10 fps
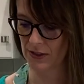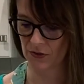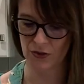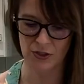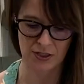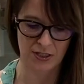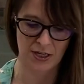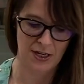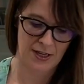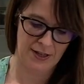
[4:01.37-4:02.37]
So
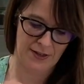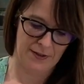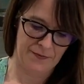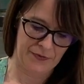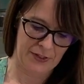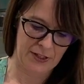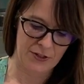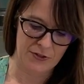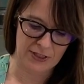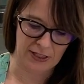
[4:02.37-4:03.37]
you can
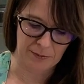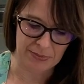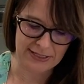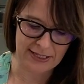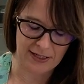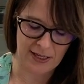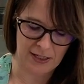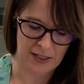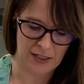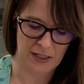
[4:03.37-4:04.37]
use like a biscuit
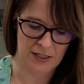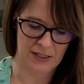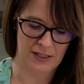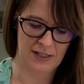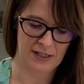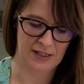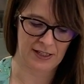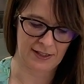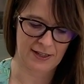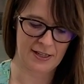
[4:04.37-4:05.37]
cutter,
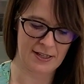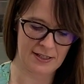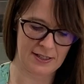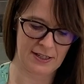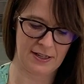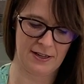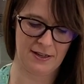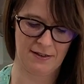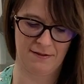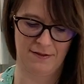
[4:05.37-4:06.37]
like that,
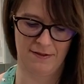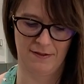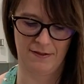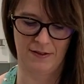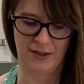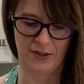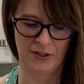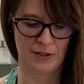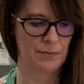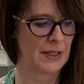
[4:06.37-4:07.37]
and
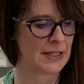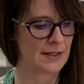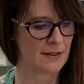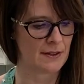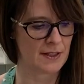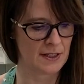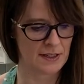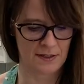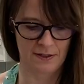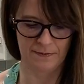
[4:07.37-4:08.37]
just place it
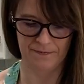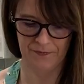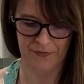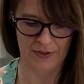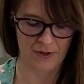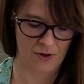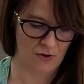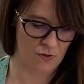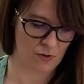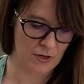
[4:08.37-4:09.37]
on,
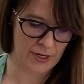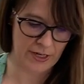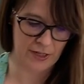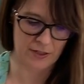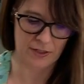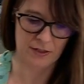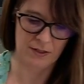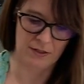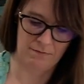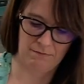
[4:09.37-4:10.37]
or you can
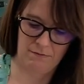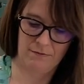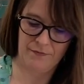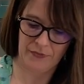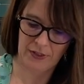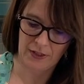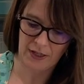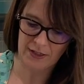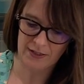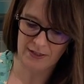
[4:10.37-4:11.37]
just
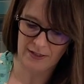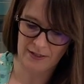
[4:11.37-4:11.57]
cut.